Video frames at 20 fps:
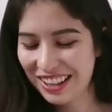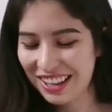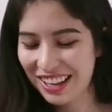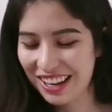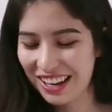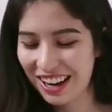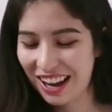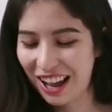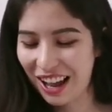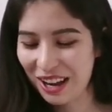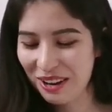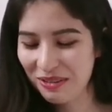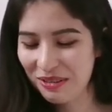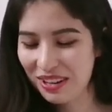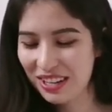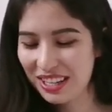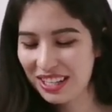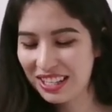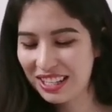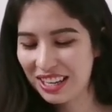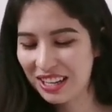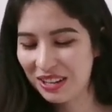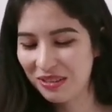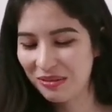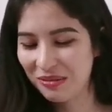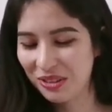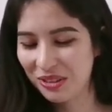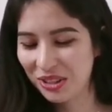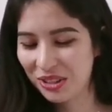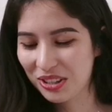Then a high-waist
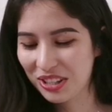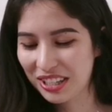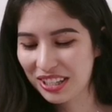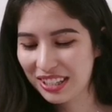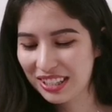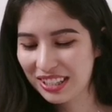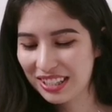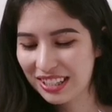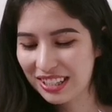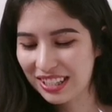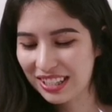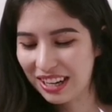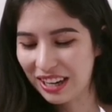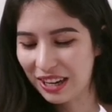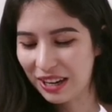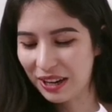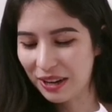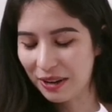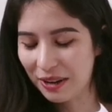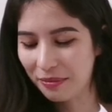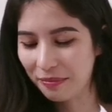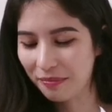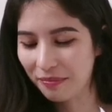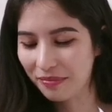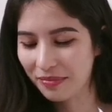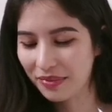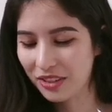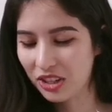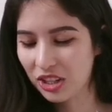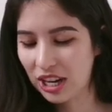denim shorts,
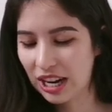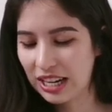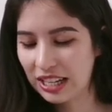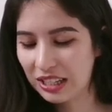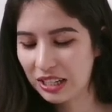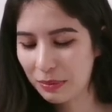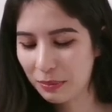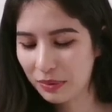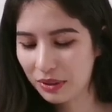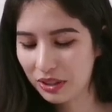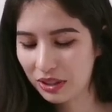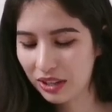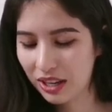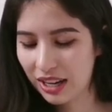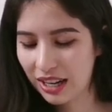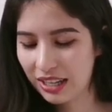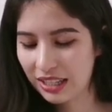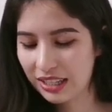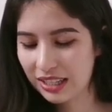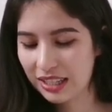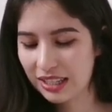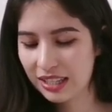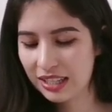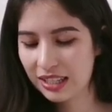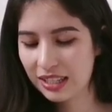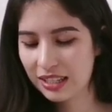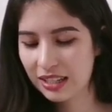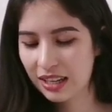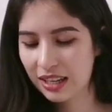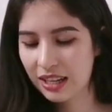shine lip
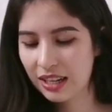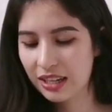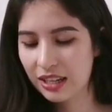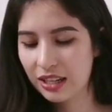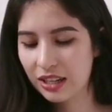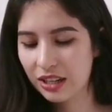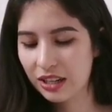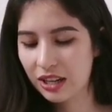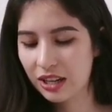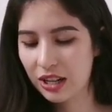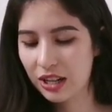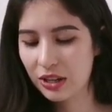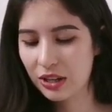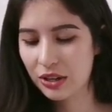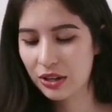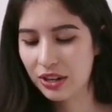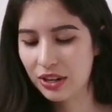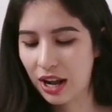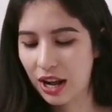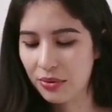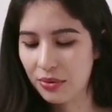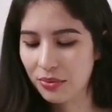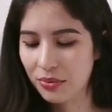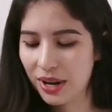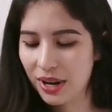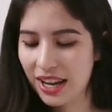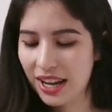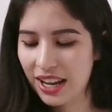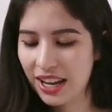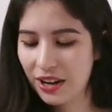gloss, color not
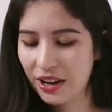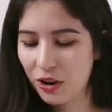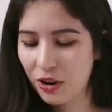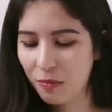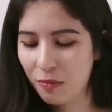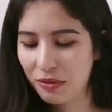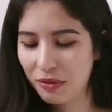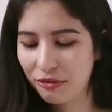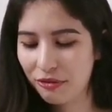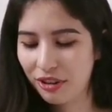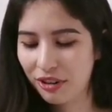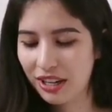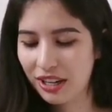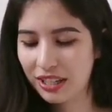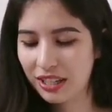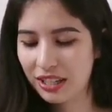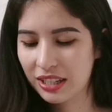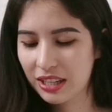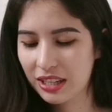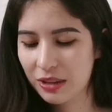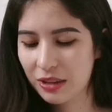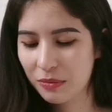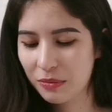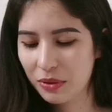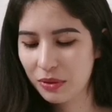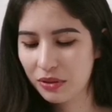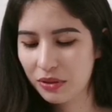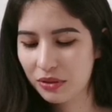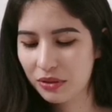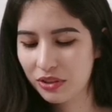red, open front
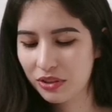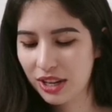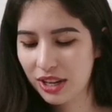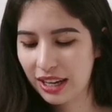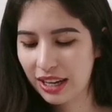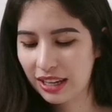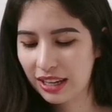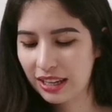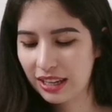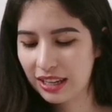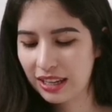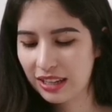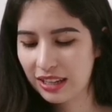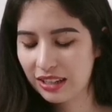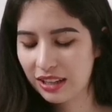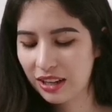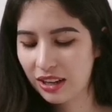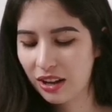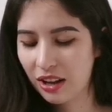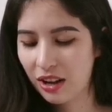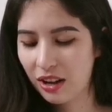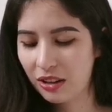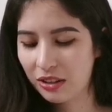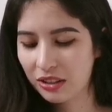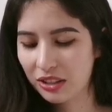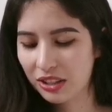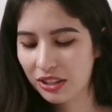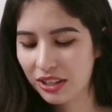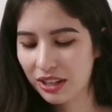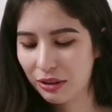kimono jacket,
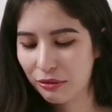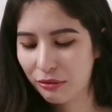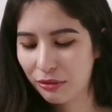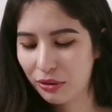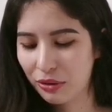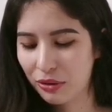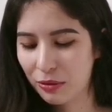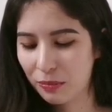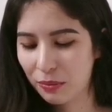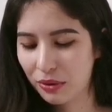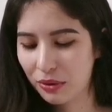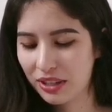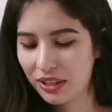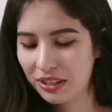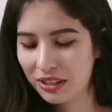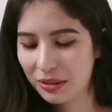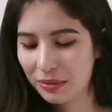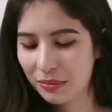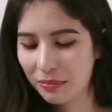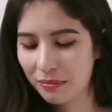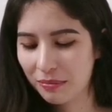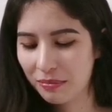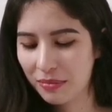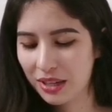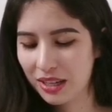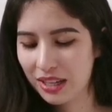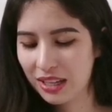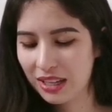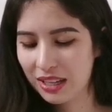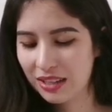halter neck floral print,
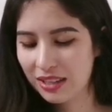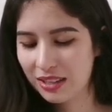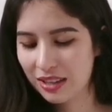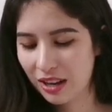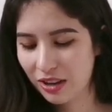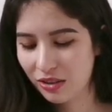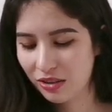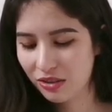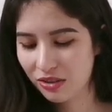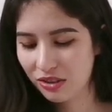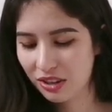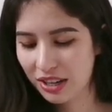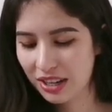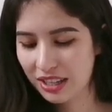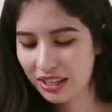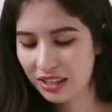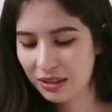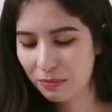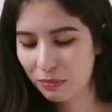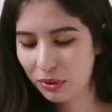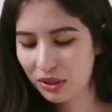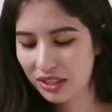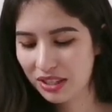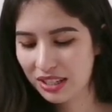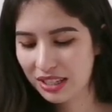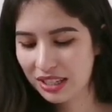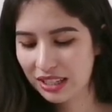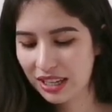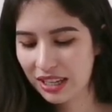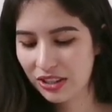midi sundress,
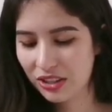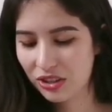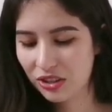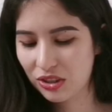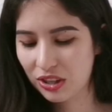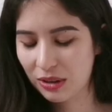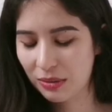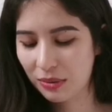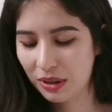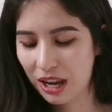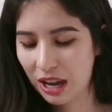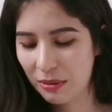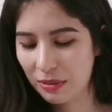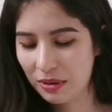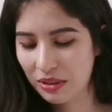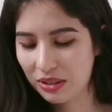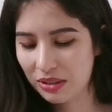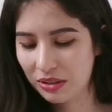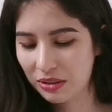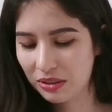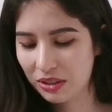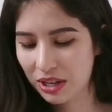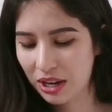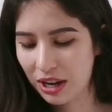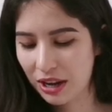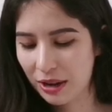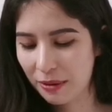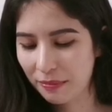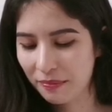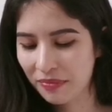printed lace trim, camisole
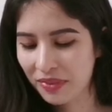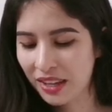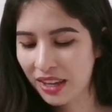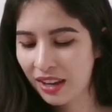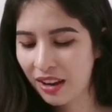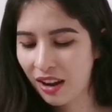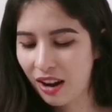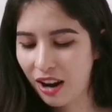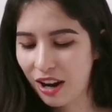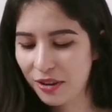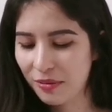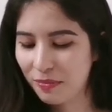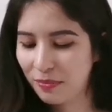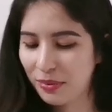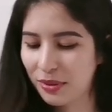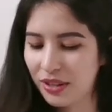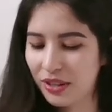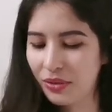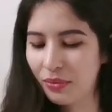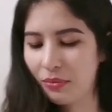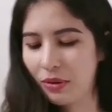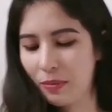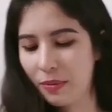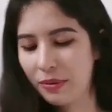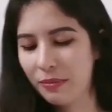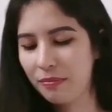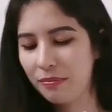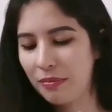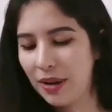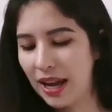top, heart print
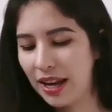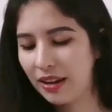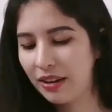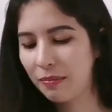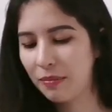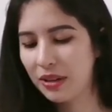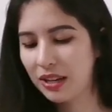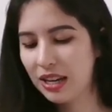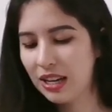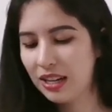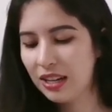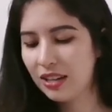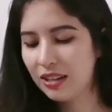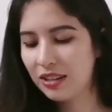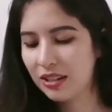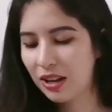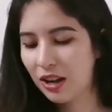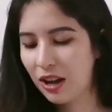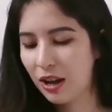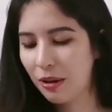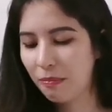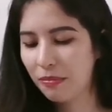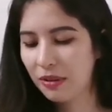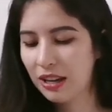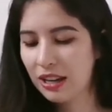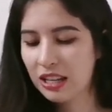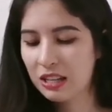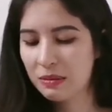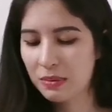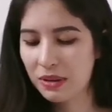ribbon back bikini top,
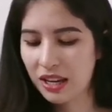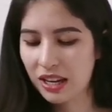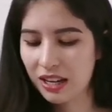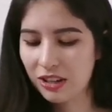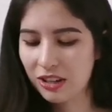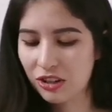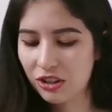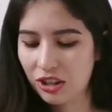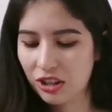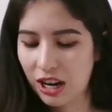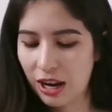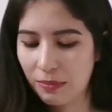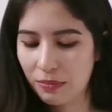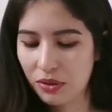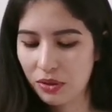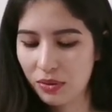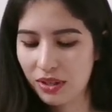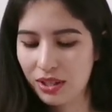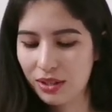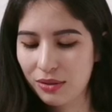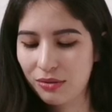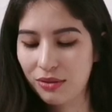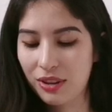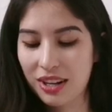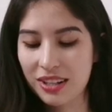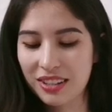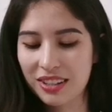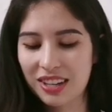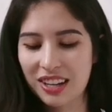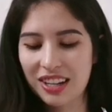spaghetti strap, twist
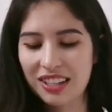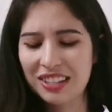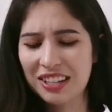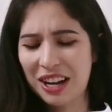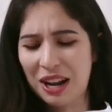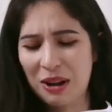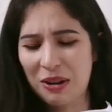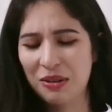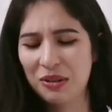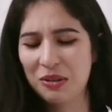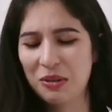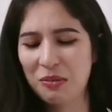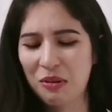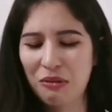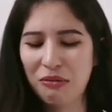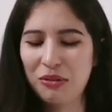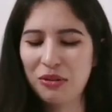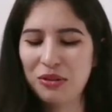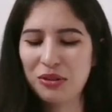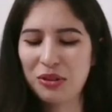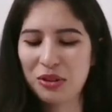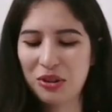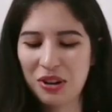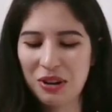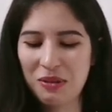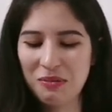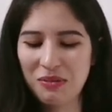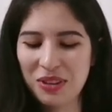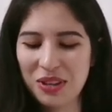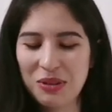front cut out ruffle
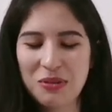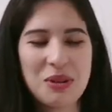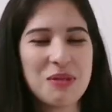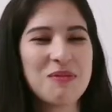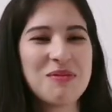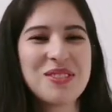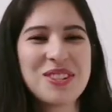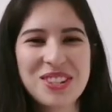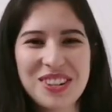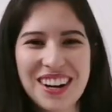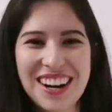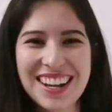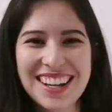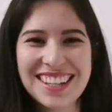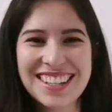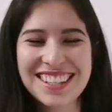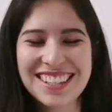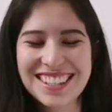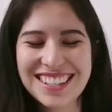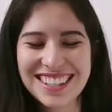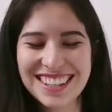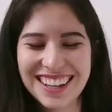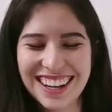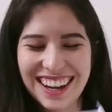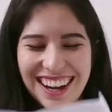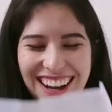trim, swim dress,